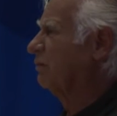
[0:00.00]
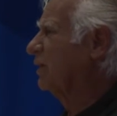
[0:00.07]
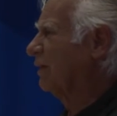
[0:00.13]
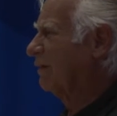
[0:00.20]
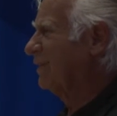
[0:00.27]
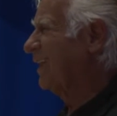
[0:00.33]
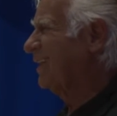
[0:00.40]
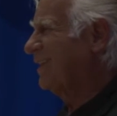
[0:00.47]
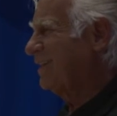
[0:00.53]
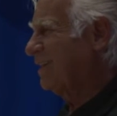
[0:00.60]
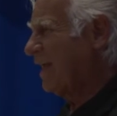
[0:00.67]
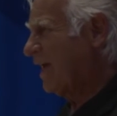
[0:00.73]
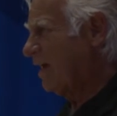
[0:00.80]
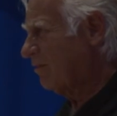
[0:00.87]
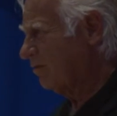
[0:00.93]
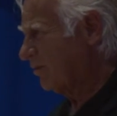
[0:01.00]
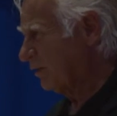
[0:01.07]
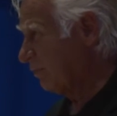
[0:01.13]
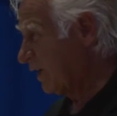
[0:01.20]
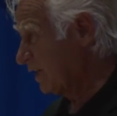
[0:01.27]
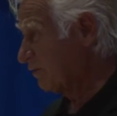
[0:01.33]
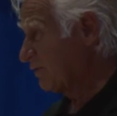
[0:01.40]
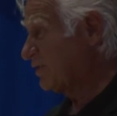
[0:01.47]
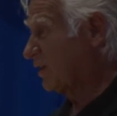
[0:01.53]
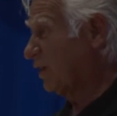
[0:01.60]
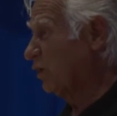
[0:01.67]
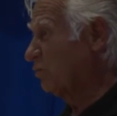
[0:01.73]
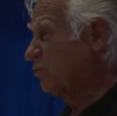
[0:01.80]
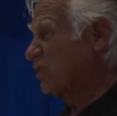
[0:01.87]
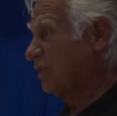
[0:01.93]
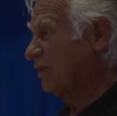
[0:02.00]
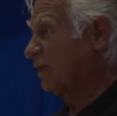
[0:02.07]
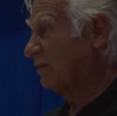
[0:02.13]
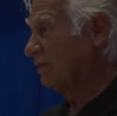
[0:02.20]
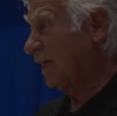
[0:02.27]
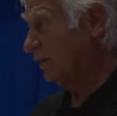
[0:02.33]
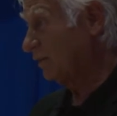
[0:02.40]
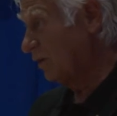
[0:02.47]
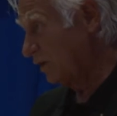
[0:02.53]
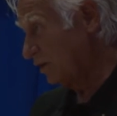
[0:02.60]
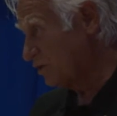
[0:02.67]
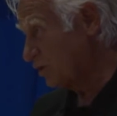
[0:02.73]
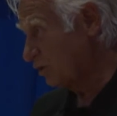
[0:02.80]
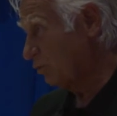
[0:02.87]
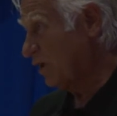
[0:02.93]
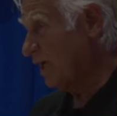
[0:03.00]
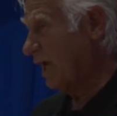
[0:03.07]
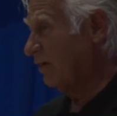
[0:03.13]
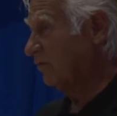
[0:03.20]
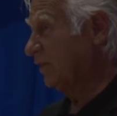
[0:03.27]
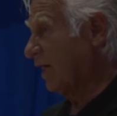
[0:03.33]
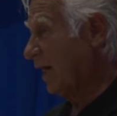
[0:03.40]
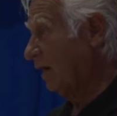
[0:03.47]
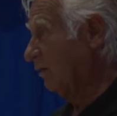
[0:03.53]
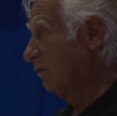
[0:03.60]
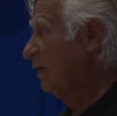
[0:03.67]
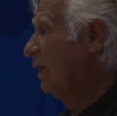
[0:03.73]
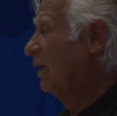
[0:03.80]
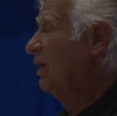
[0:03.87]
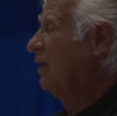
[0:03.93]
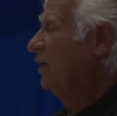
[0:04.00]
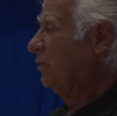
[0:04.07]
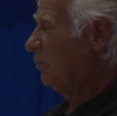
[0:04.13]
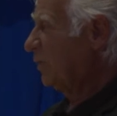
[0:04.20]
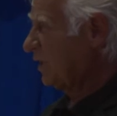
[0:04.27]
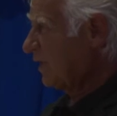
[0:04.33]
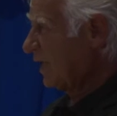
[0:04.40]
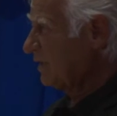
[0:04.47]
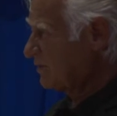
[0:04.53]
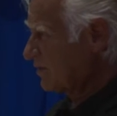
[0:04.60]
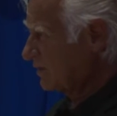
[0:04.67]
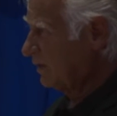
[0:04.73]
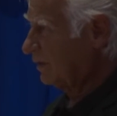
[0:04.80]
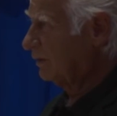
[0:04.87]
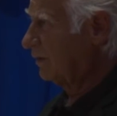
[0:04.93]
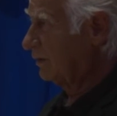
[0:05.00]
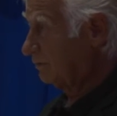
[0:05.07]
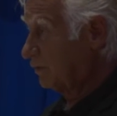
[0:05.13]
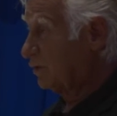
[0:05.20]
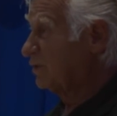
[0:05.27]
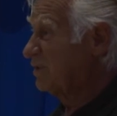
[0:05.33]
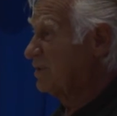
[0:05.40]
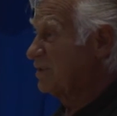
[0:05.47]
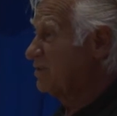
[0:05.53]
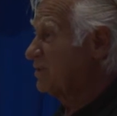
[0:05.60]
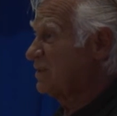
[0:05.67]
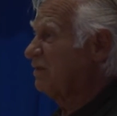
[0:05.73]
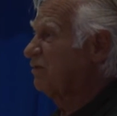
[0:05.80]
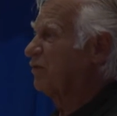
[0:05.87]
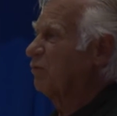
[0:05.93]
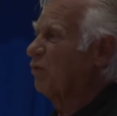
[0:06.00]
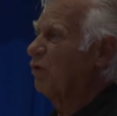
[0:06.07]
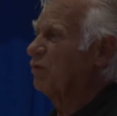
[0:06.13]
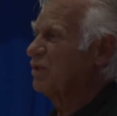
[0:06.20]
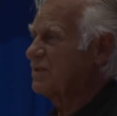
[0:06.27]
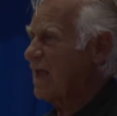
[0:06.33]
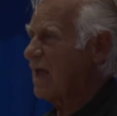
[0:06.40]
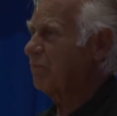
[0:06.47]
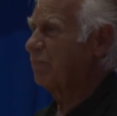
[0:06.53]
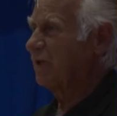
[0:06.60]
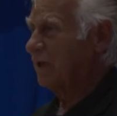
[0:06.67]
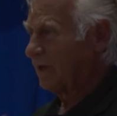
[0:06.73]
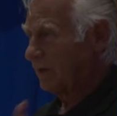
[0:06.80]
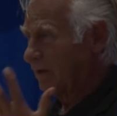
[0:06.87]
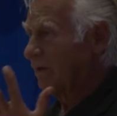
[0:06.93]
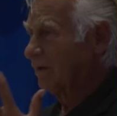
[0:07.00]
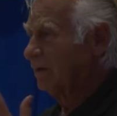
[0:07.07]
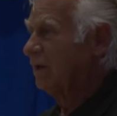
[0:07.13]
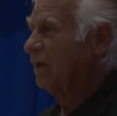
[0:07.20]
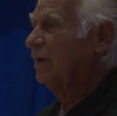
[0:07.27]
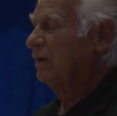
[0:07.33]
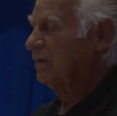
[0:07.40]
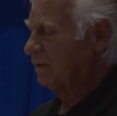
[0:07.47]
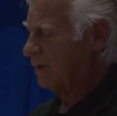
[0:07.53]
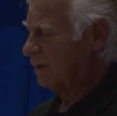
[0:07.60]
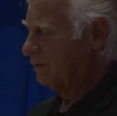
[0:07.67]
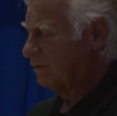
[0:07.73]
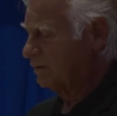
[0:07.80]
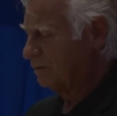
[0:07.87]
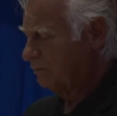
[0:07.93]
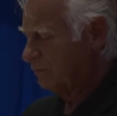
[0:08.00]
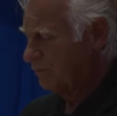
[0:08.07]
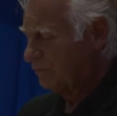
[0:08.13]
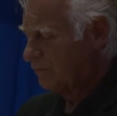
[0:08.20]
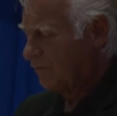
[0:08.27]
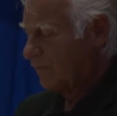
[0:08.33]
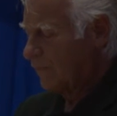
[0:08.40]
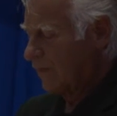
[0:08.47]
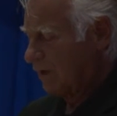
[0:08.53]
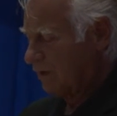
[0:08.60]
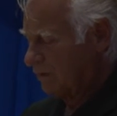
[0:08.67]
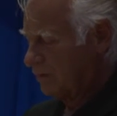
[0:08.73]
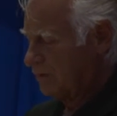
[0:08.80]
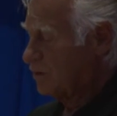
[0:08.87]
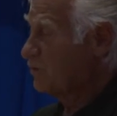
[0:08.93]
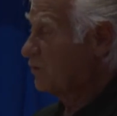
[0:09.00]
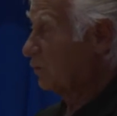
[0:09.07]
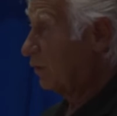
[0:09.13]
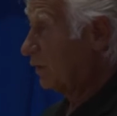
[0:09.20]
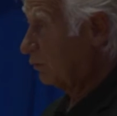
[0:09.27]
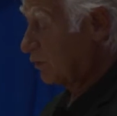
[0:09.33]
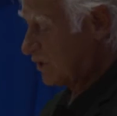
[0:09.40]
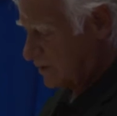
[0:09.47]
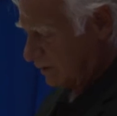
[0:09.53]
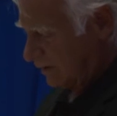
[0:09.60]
You know, they didn't have the microscopes and the technology we have now, but they still could just see from what was happening that the soil was